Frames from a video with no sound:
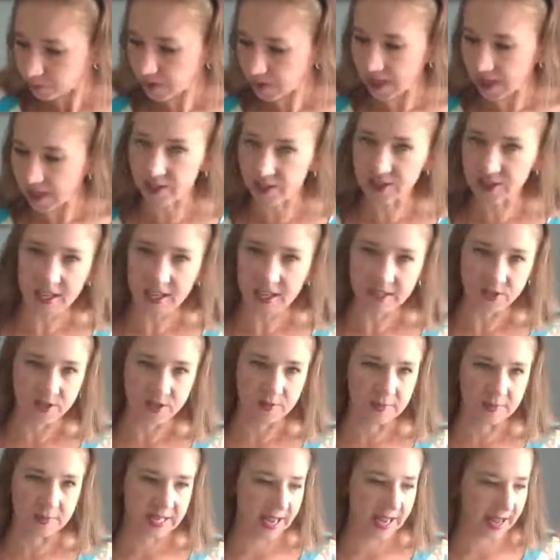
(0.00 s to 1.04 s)
And there's also
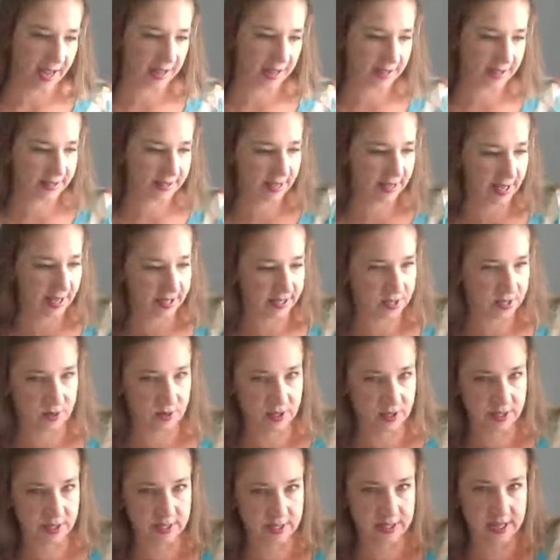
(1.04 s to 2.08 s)
some tags, as you
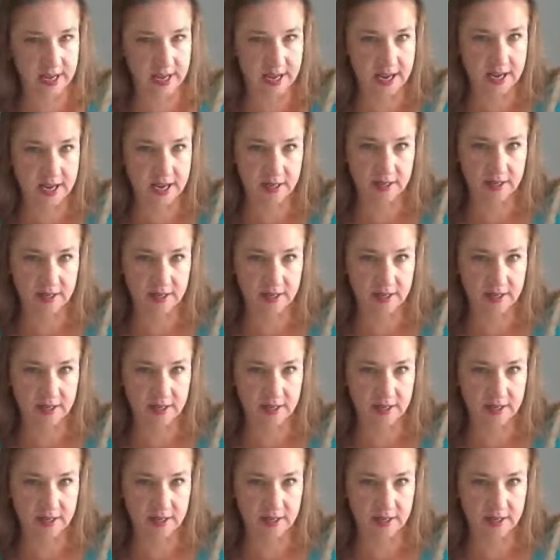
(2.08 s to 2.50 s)
can see